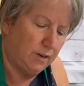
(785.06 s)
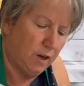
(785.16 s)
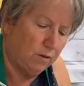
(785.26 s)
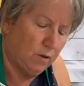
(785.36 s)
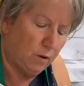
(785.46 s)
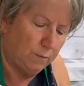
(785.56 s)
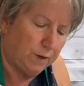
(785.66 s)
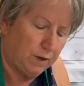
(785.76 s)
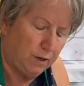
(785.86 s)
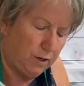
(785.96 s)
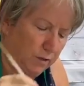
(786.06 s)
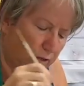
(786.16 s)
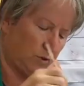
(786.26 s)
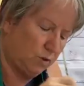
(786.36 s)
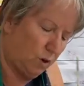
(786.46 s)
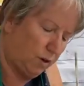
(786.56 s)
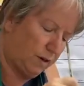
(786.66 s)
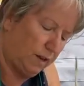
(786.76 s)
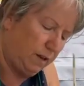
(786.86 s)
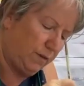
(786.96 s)
Sandy, y'all know I'm going to use this
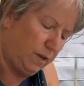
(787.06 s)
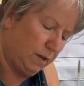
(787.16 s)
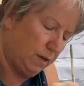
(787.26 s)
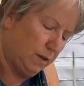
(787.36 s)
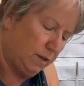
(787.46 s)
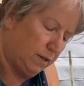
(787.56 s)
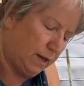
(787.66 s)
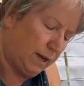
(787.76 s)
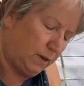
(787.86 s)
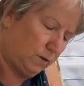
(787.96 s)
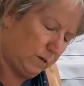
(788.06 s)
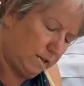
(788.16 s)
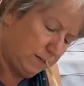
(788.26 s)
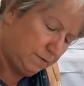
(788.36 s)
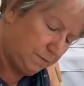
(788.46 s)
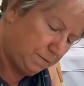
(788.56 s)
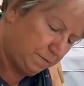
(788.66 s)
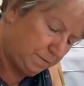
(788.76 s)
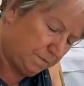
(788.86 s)
dark navy to outline.